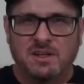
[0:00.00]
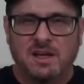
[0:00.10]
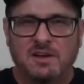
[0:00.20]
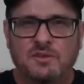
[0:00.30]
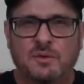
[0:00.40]

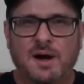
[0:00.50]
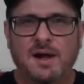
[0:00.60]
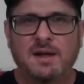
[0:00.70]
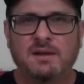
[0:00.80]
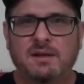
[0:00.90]
a
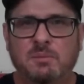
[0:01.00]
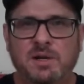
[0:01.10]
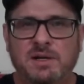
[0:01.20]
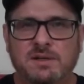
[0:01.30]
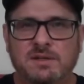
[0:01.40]
dry
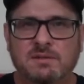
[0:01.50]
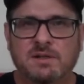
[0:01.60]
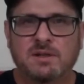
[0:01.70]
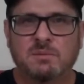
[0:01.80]
appearance, you know,